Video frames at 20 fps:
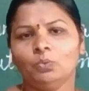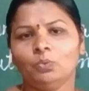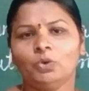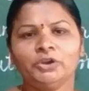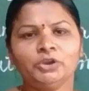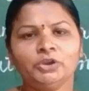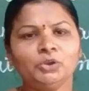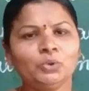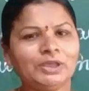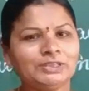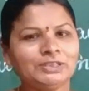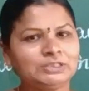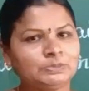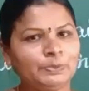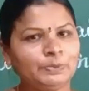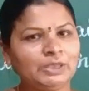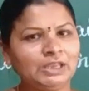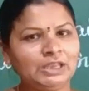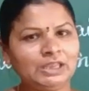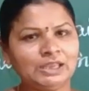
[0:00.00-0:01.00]
What you
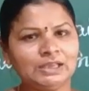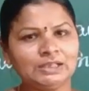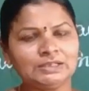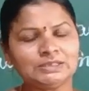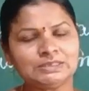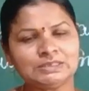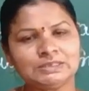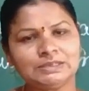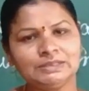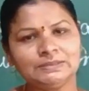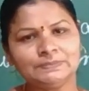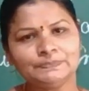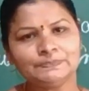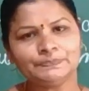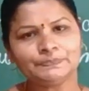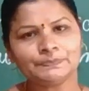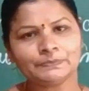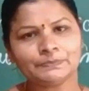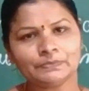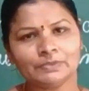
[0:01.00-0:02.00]
experienced?
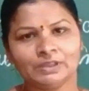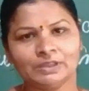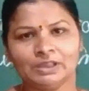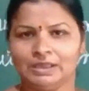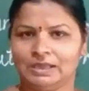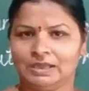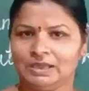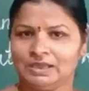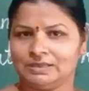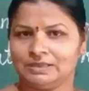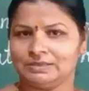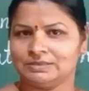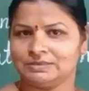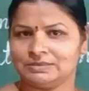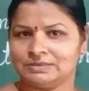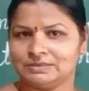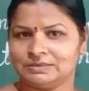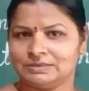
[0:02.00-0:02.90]
Yes,